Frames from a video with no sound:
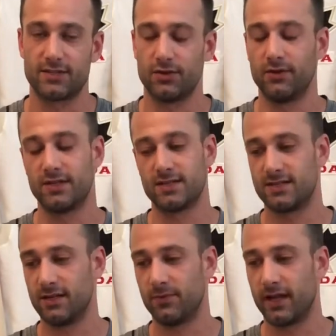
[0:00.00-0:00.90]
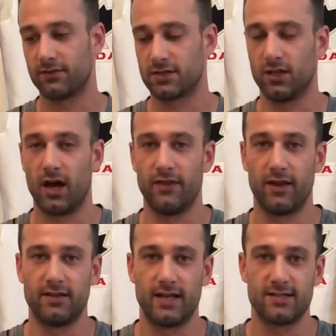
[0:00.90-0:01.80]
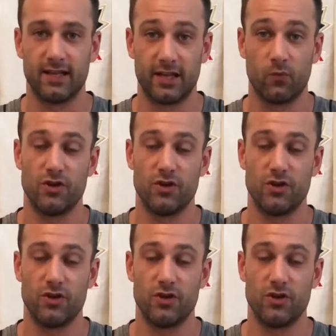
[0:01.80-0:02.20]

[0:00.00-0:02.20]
So it doesn't seem like there's a lot that say like